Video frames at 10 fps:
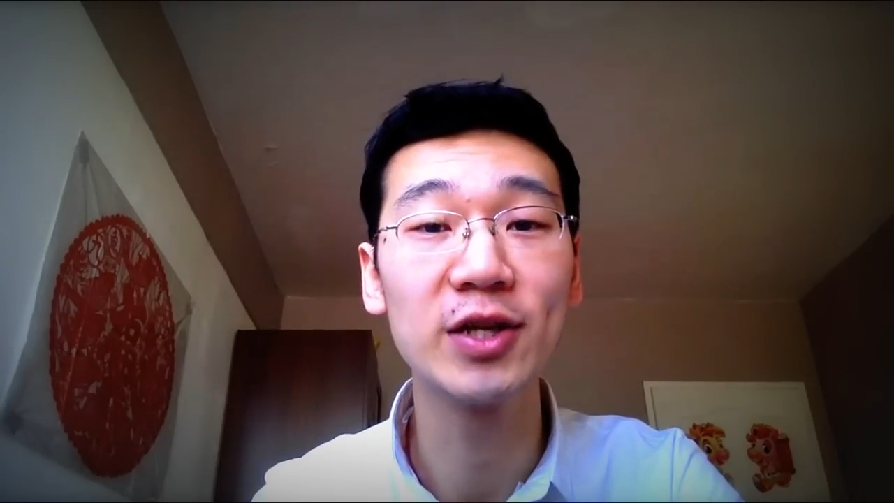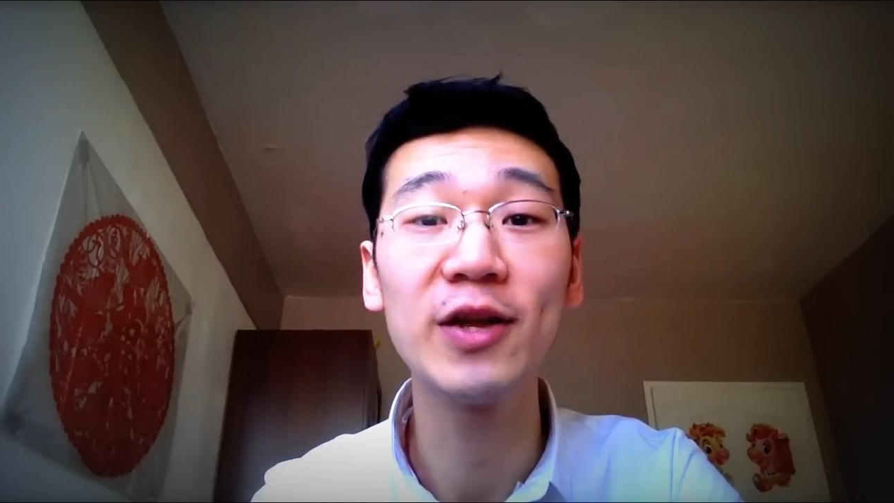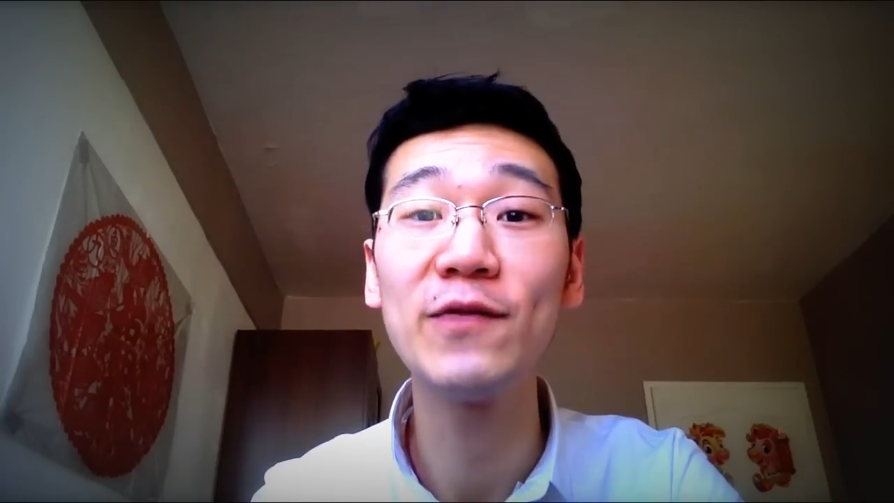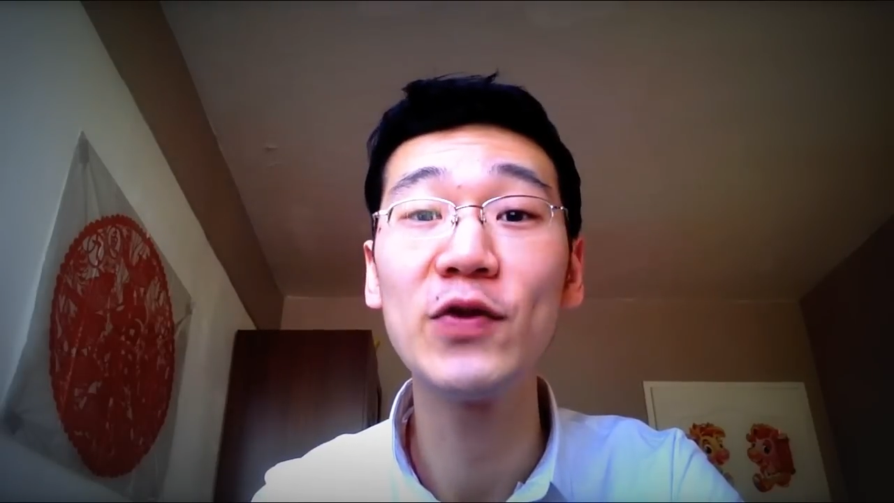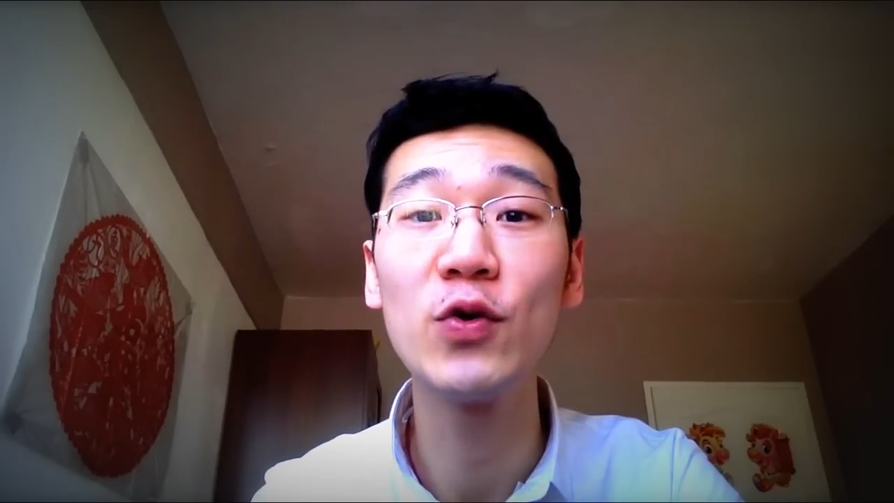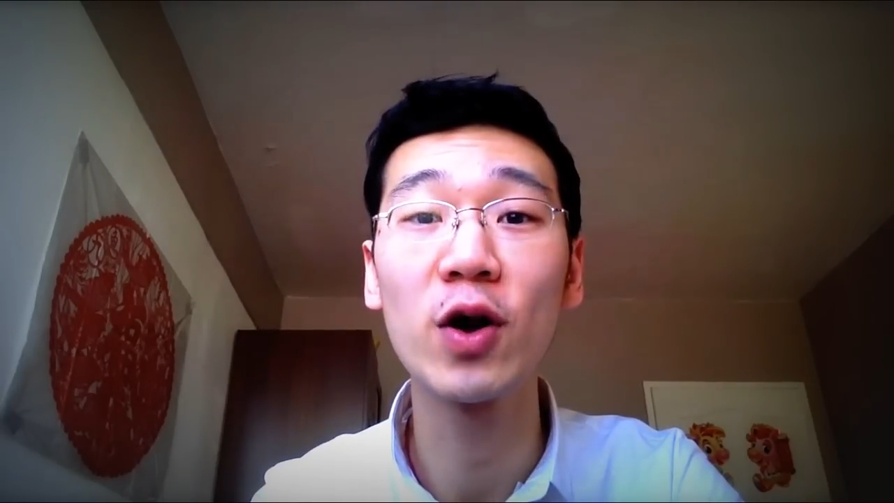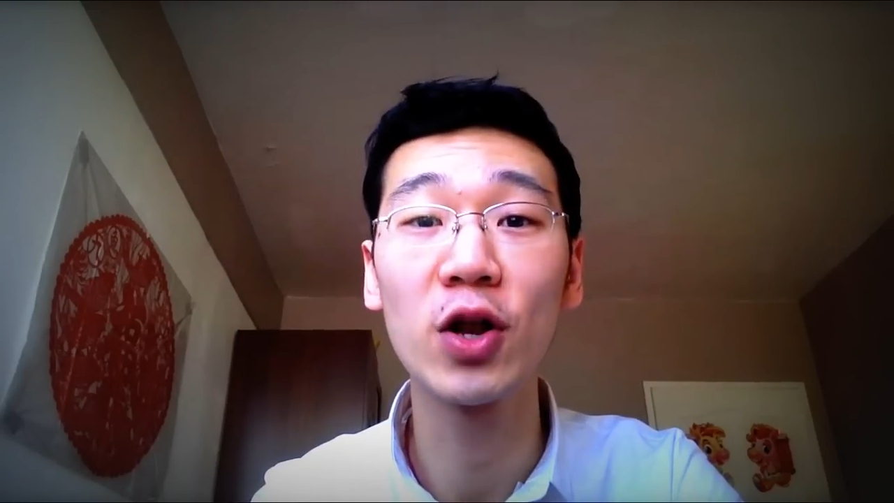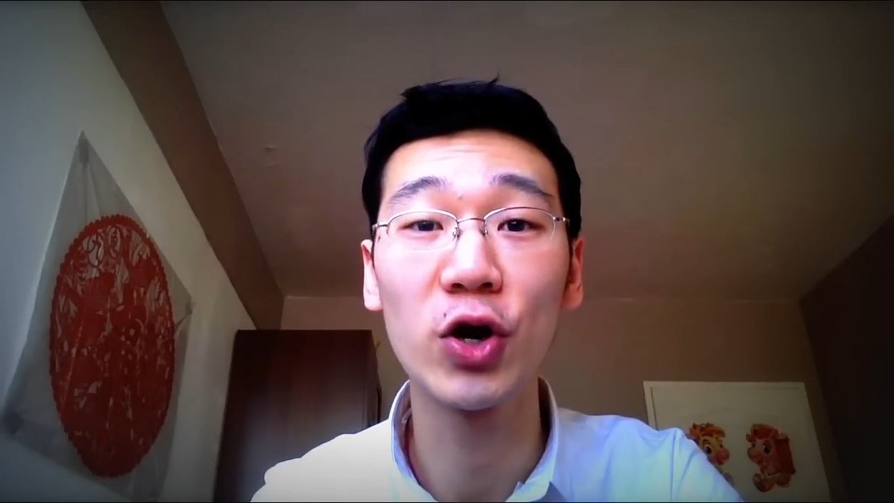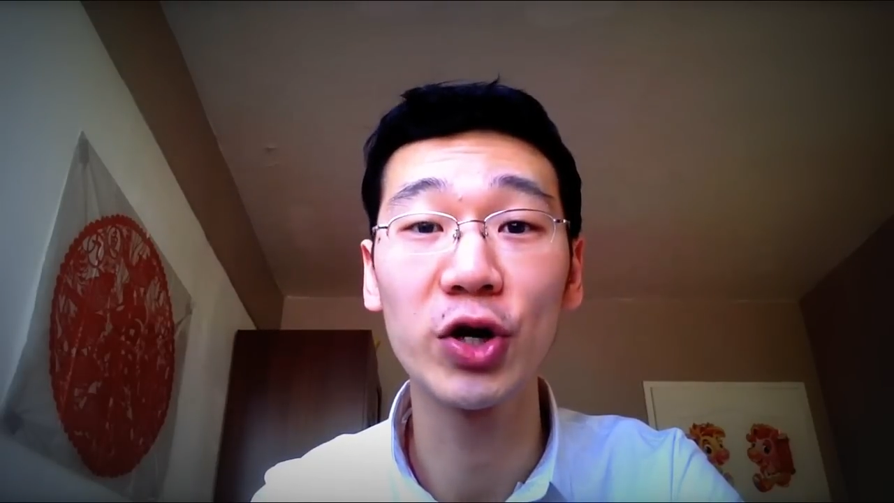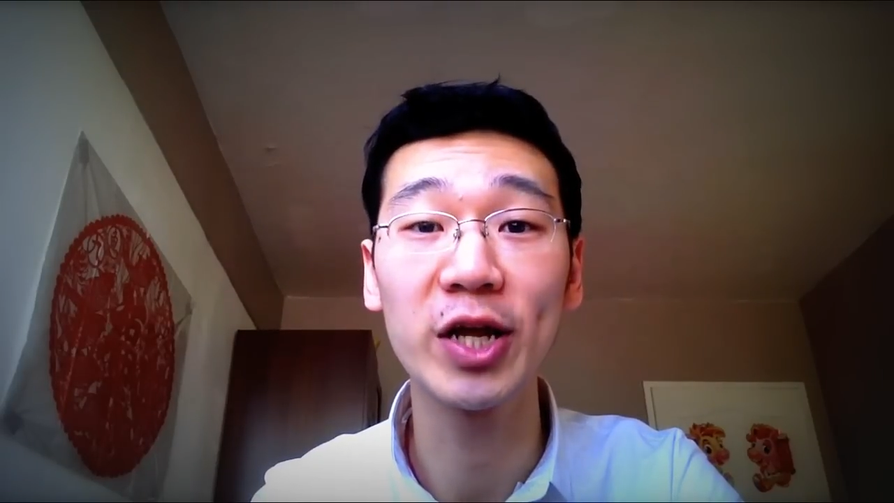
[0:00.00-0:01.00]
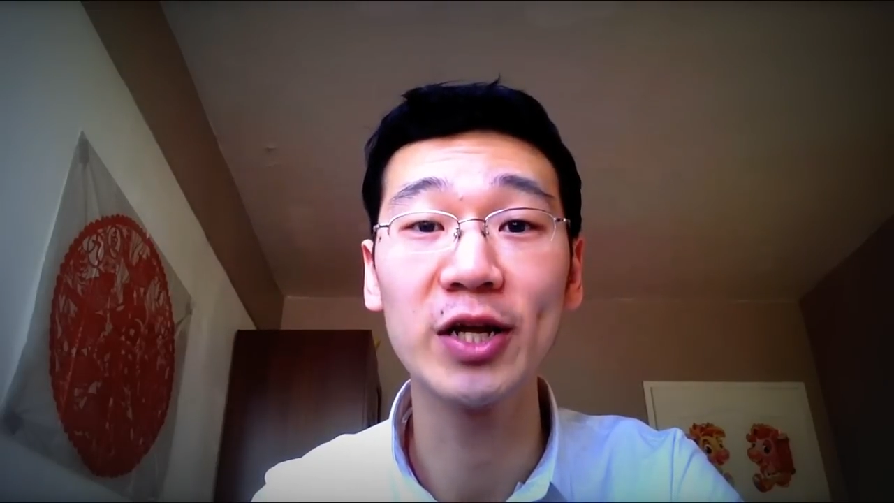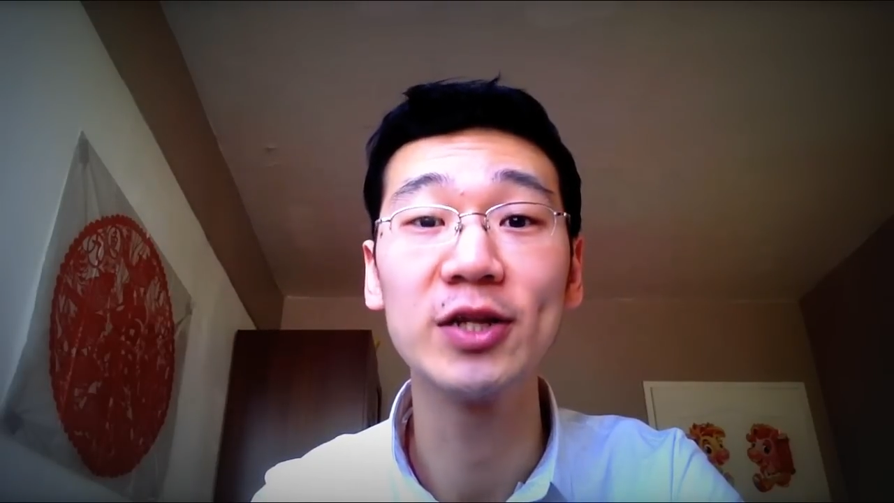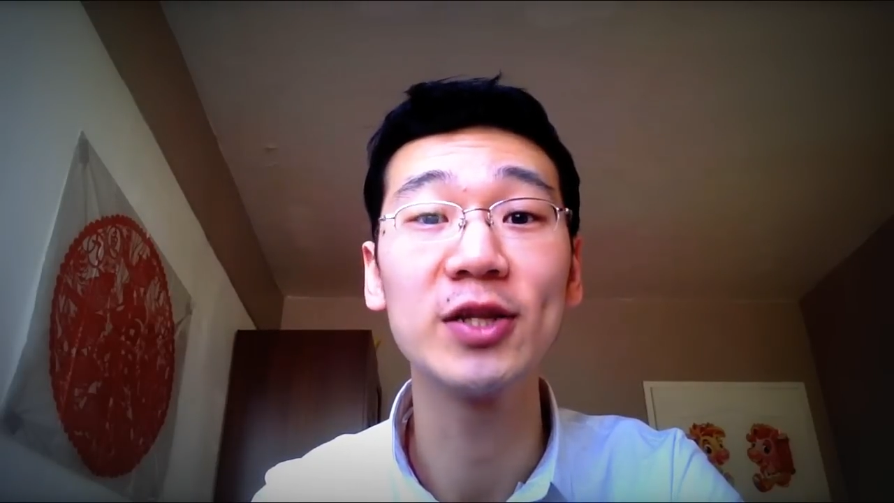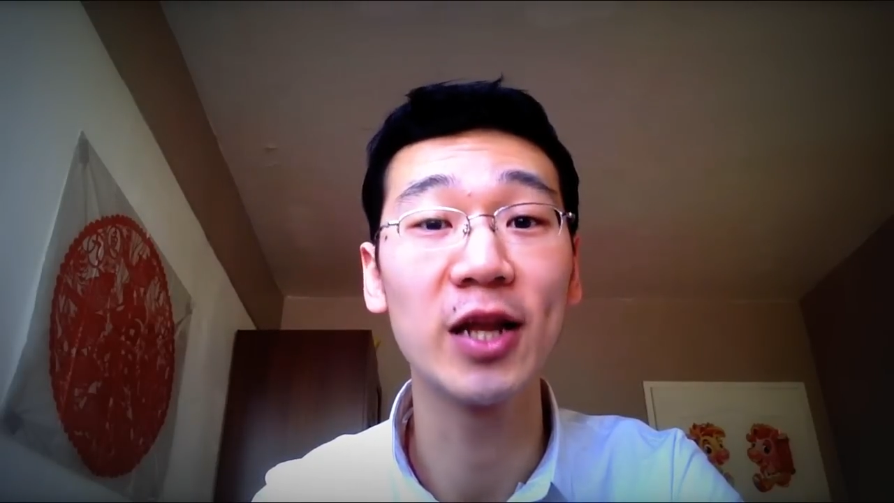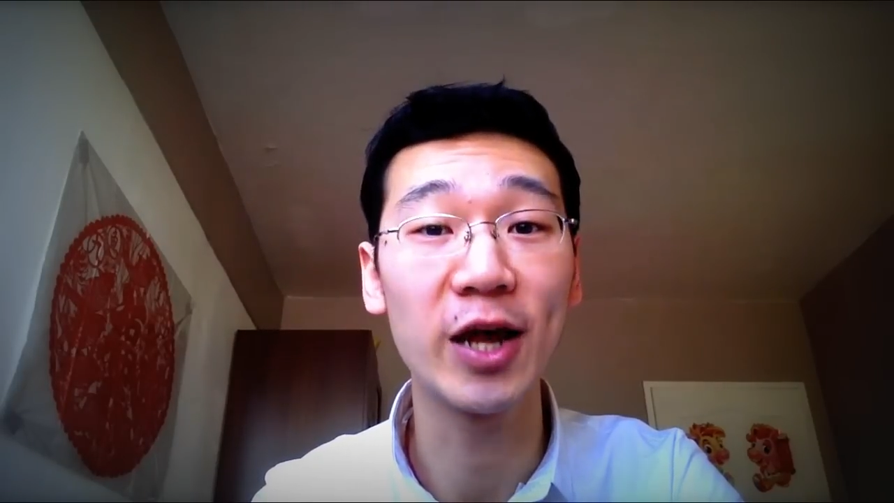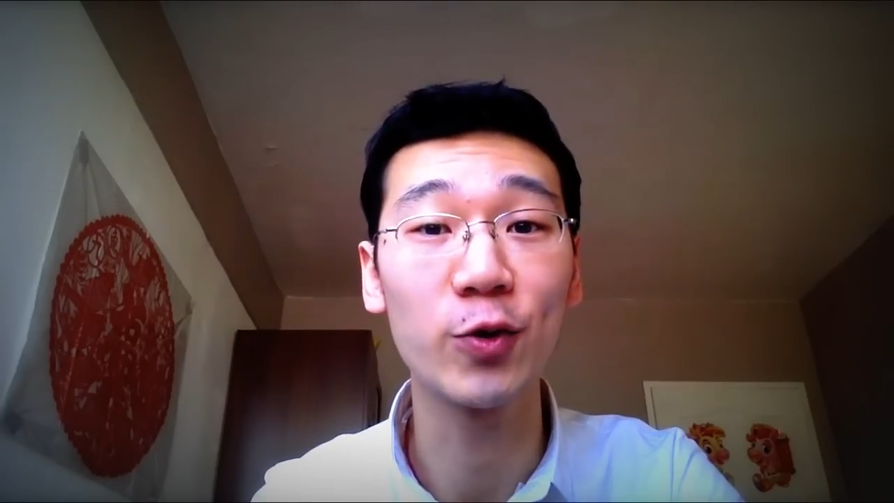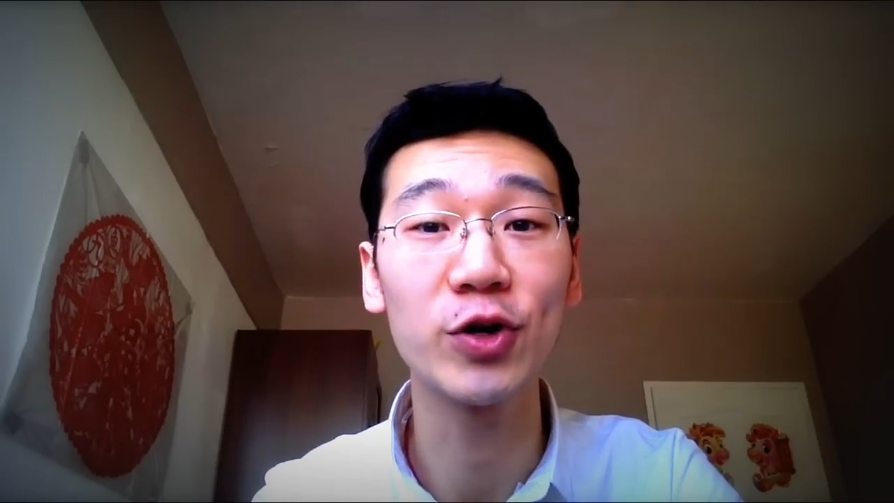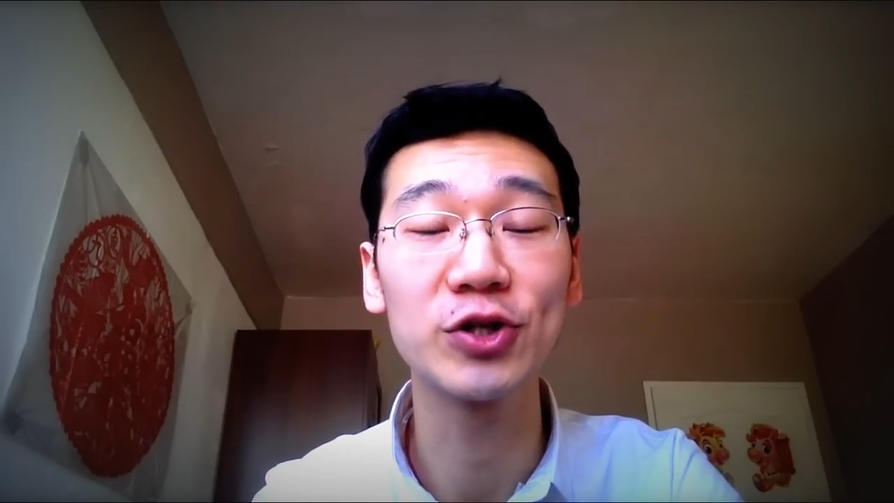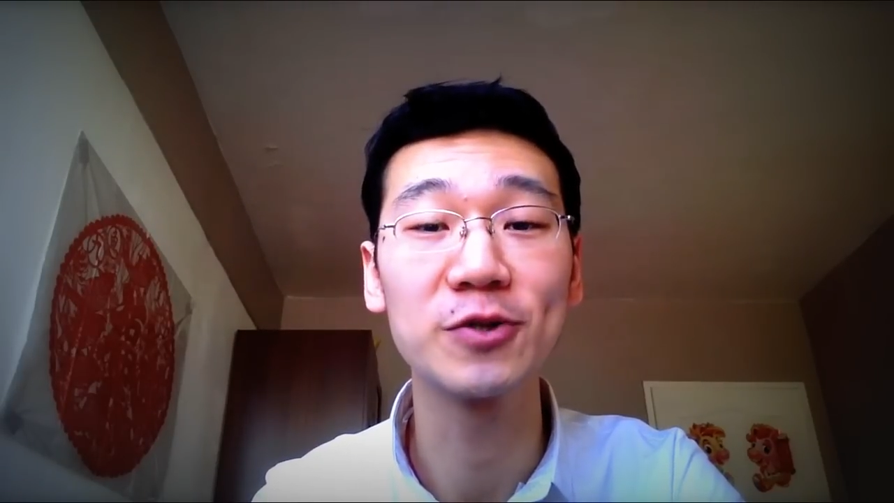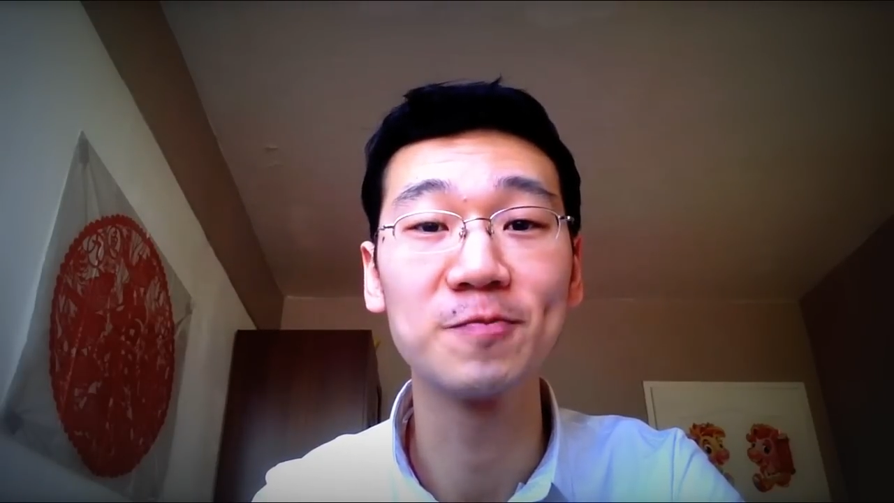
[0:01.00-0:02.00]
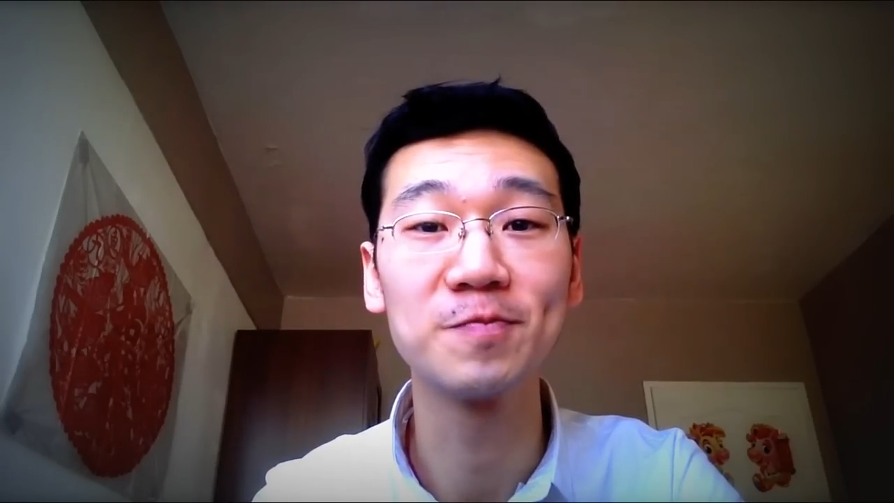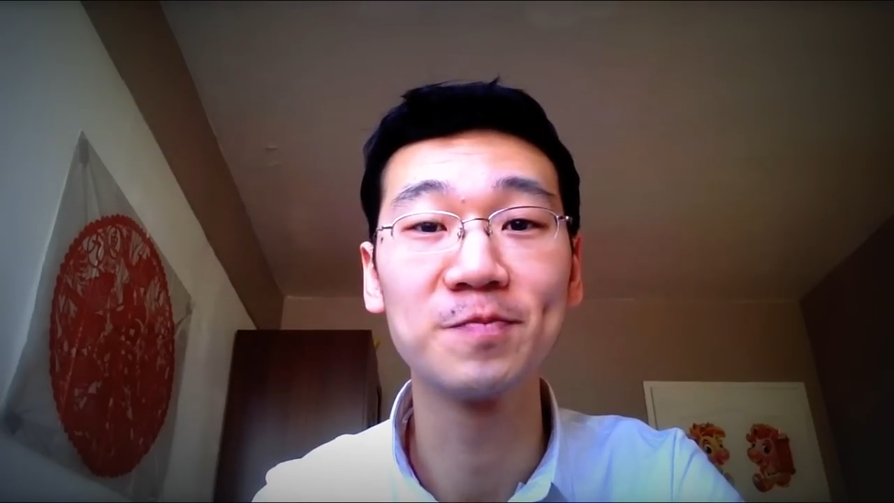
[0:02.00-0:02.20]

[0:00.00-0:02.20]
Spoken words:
if you are learning the language.